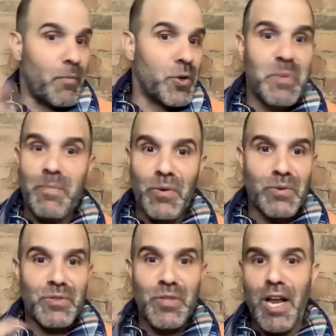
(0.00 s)
Most
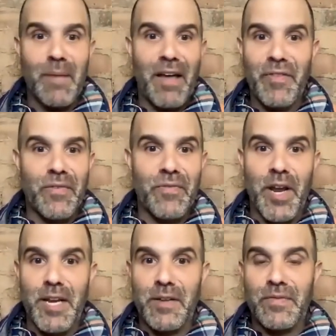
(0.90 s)
people talk about they're
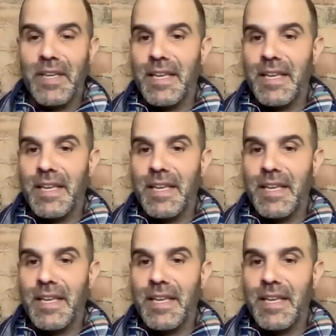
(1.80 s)
afraid of,